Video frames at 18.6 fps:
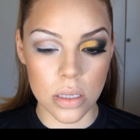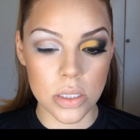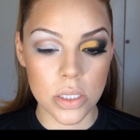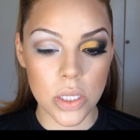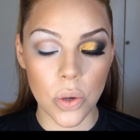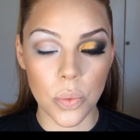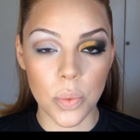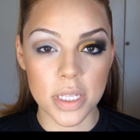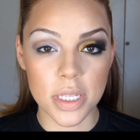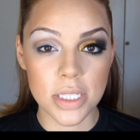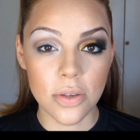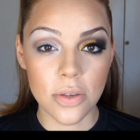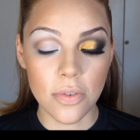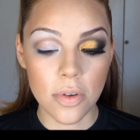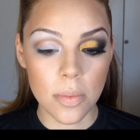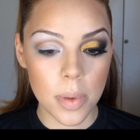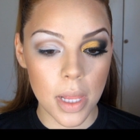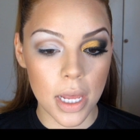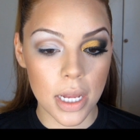So once you've
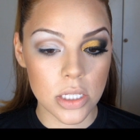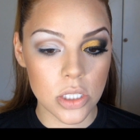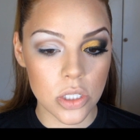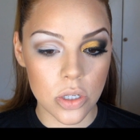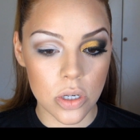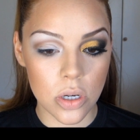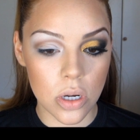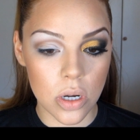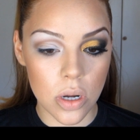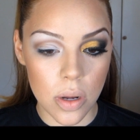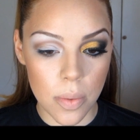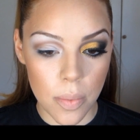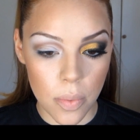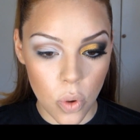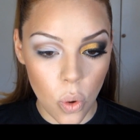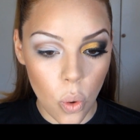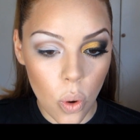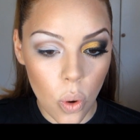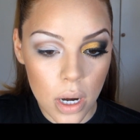applied your
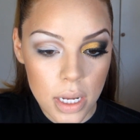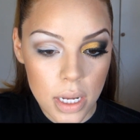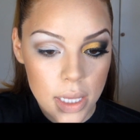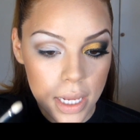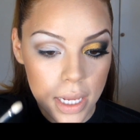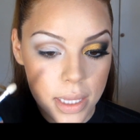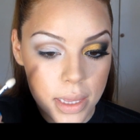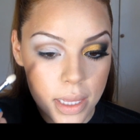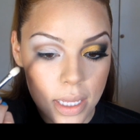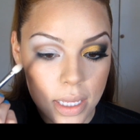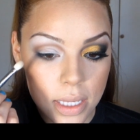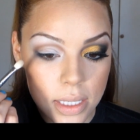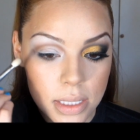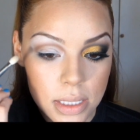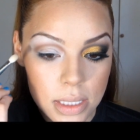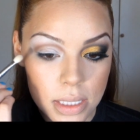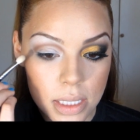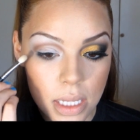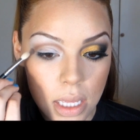cork like
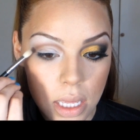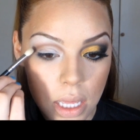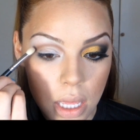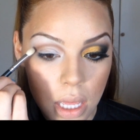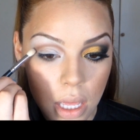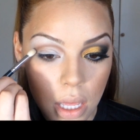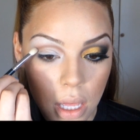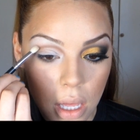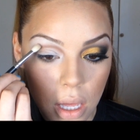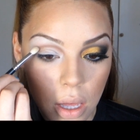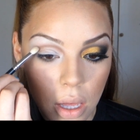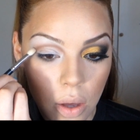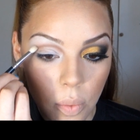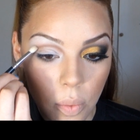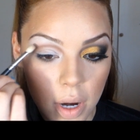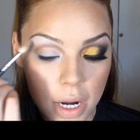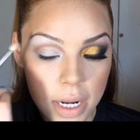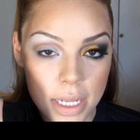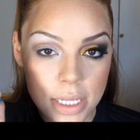this,
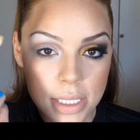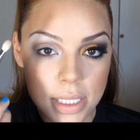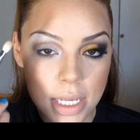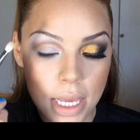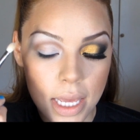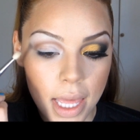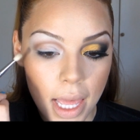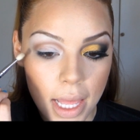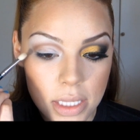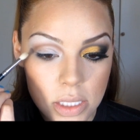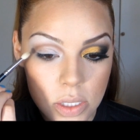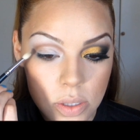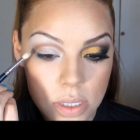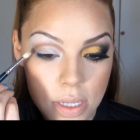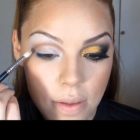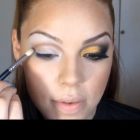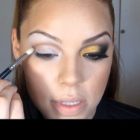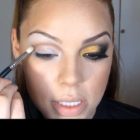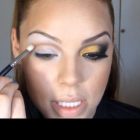we're going to take a
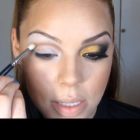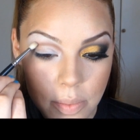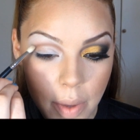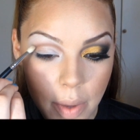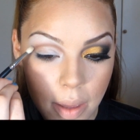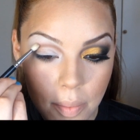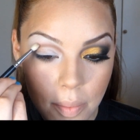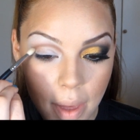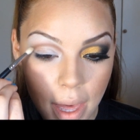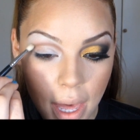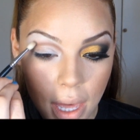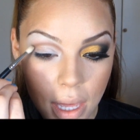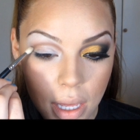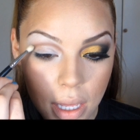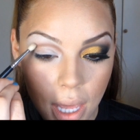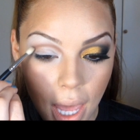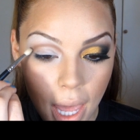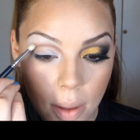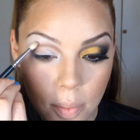217 by
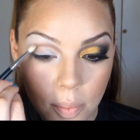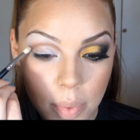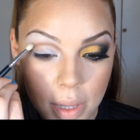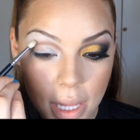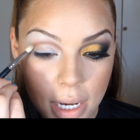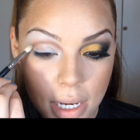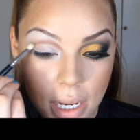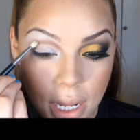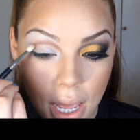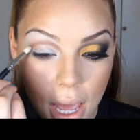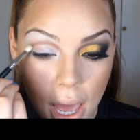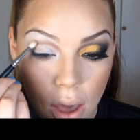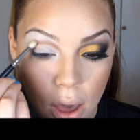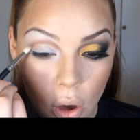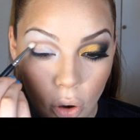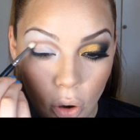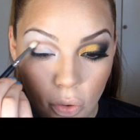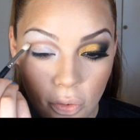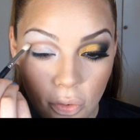MAC and blend
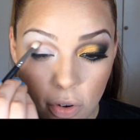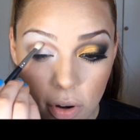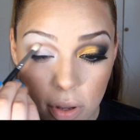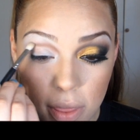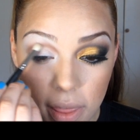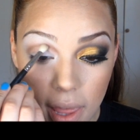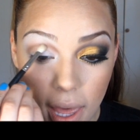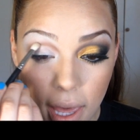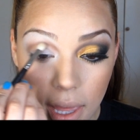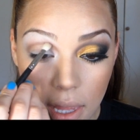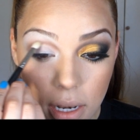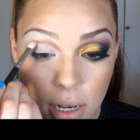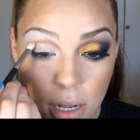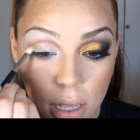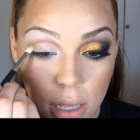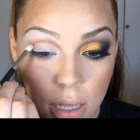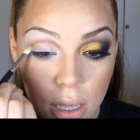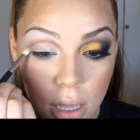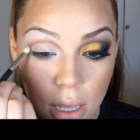over that
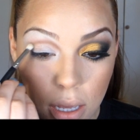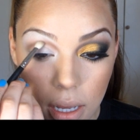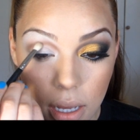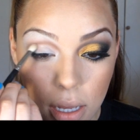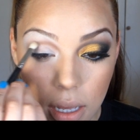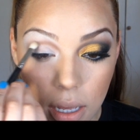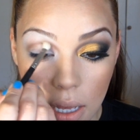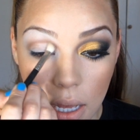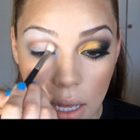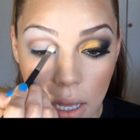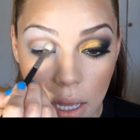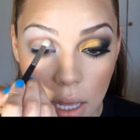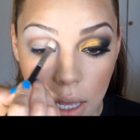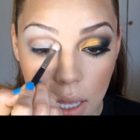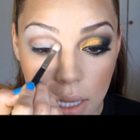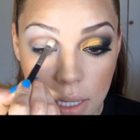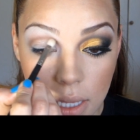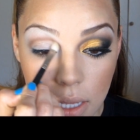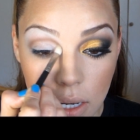
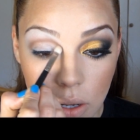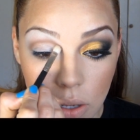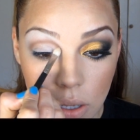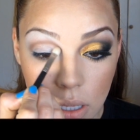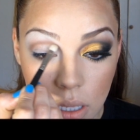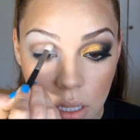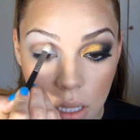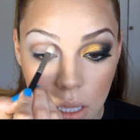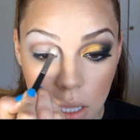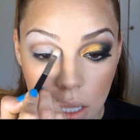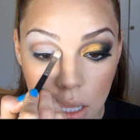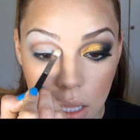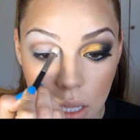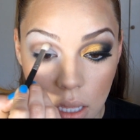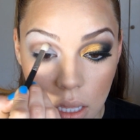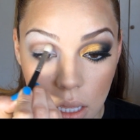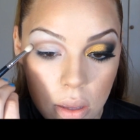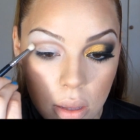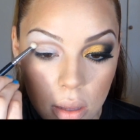a little
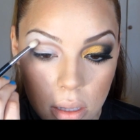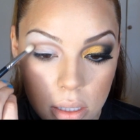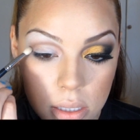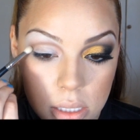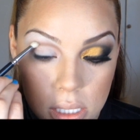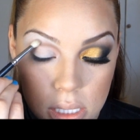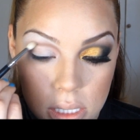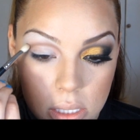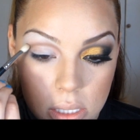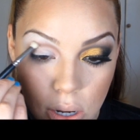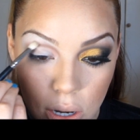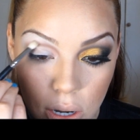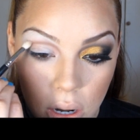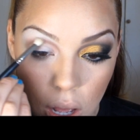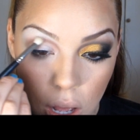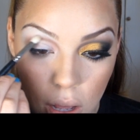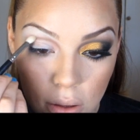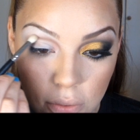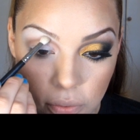to start
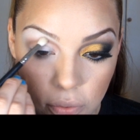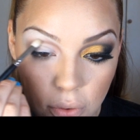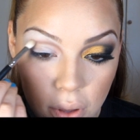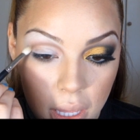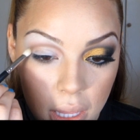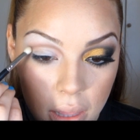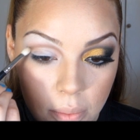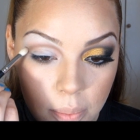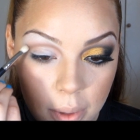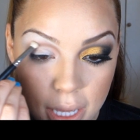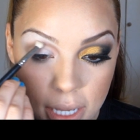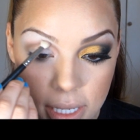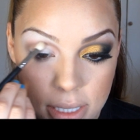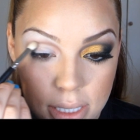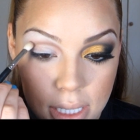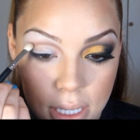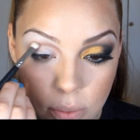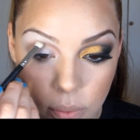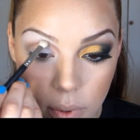off with,
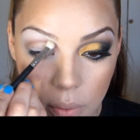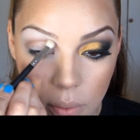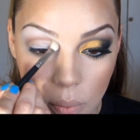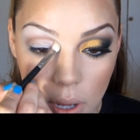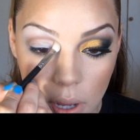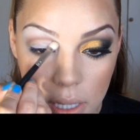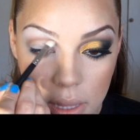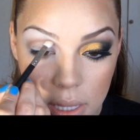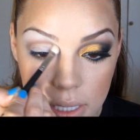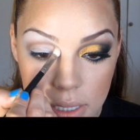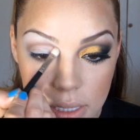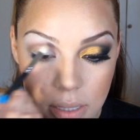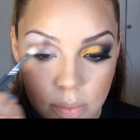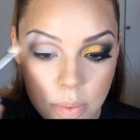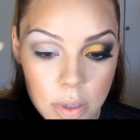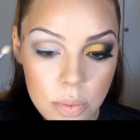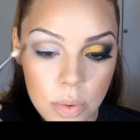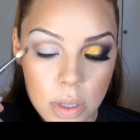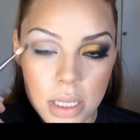because we want this to
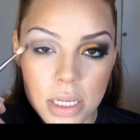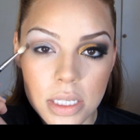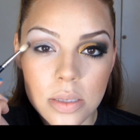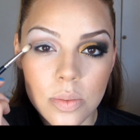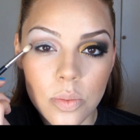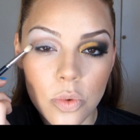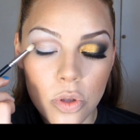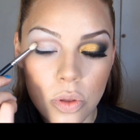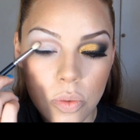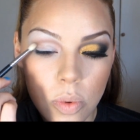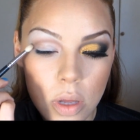be really smooth.